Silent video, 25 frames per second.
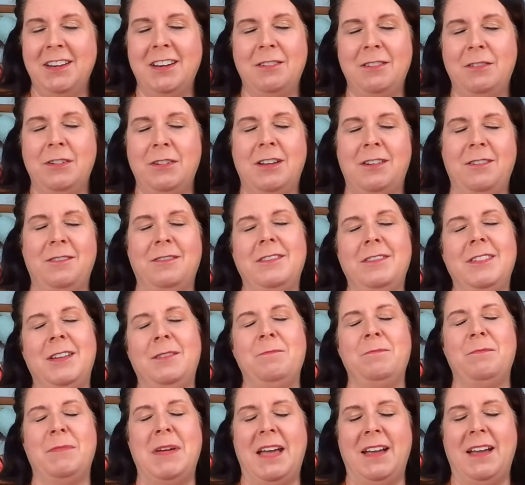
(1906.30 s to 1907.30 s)
no,
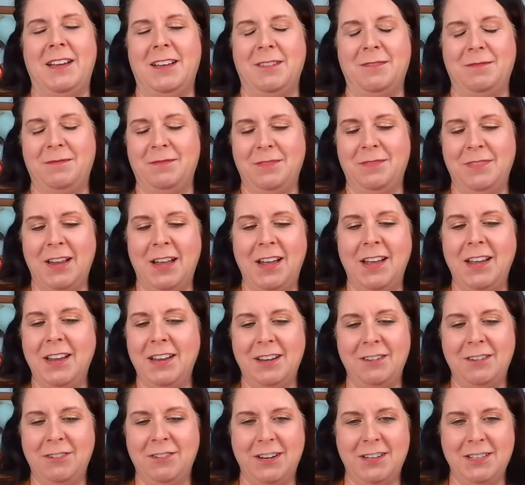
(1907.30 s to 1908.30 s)
let back up.
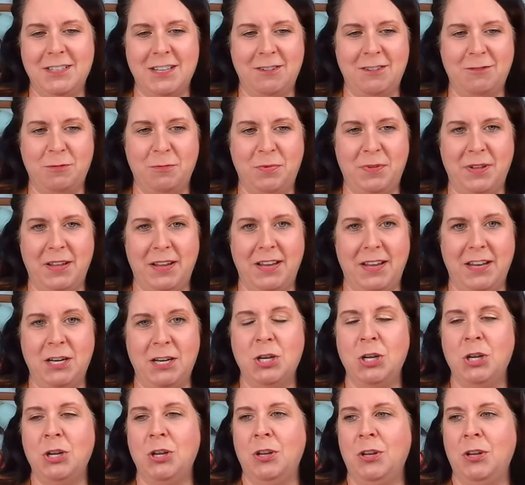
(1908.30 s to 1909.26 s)
Not if he doesn't have a plan.